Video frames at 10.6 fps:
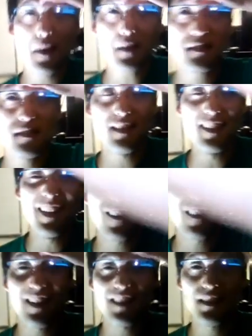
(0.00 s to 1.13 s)
bucks in
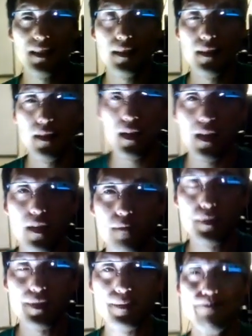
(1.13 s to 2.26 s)
haircut uh,
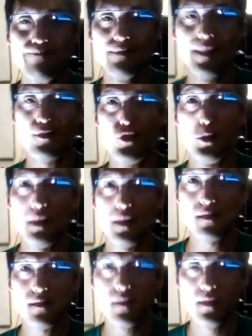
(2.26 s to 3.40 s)
every like two
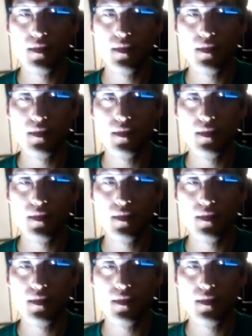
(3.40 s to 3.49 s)
months.